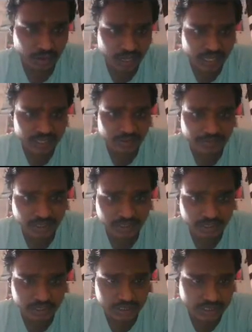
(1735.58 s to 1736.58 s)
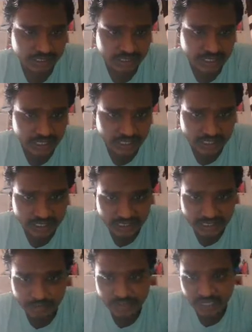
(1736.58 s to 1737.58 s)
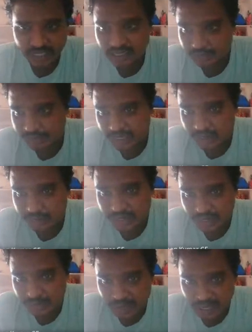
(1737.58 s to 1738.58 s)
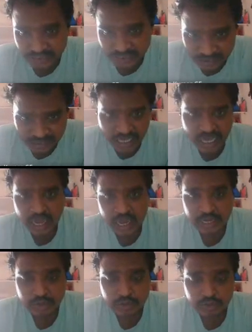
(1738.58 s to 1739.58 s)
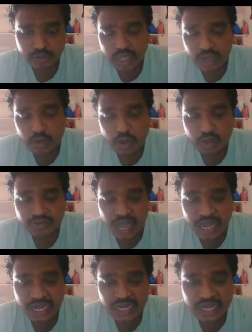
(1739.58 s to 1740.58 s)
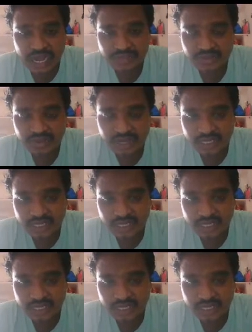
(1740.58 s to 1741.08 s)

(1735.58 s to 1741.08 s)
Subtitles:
settling. Okay, in the first discrete, this comes under the preliminary process. Due to the low solid